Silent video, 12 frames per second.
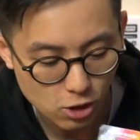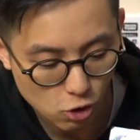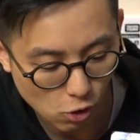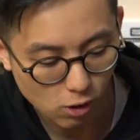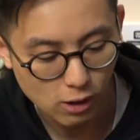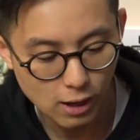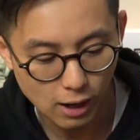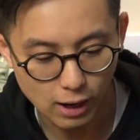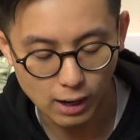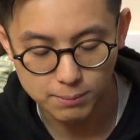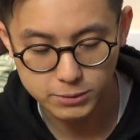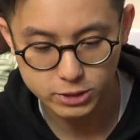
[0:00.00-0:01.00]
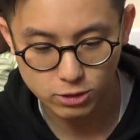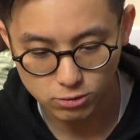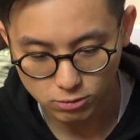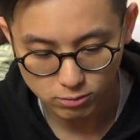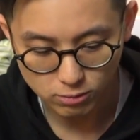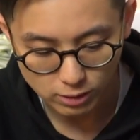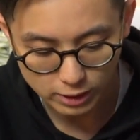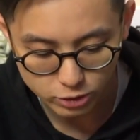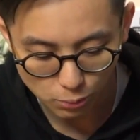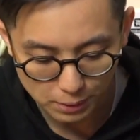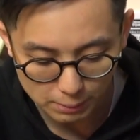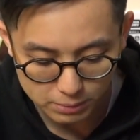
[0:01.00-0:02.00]
Cool. Um, so let's
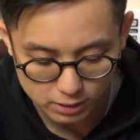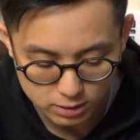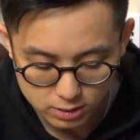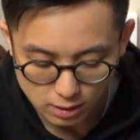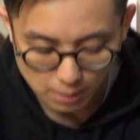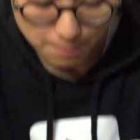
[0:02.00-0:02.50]
open up this